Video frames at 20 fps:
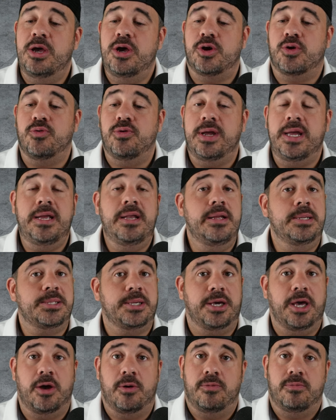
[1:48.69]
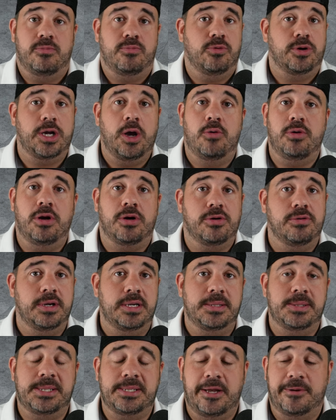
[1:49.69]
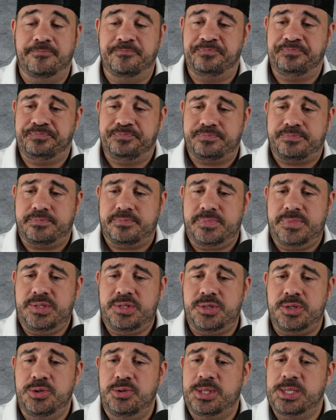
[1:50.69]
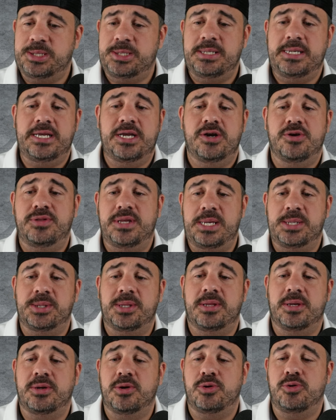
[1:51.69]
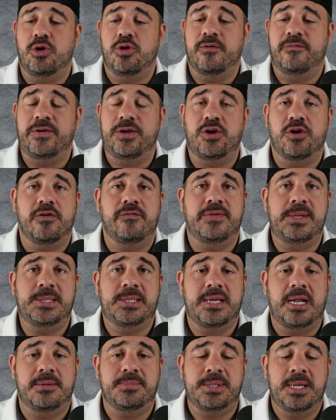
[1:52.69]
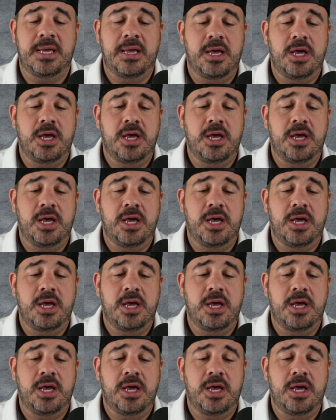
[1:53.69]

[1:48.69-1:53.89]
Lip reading: Green is a go. We're going on green. So you can see here, these are the Nerfy-Yerfy setups.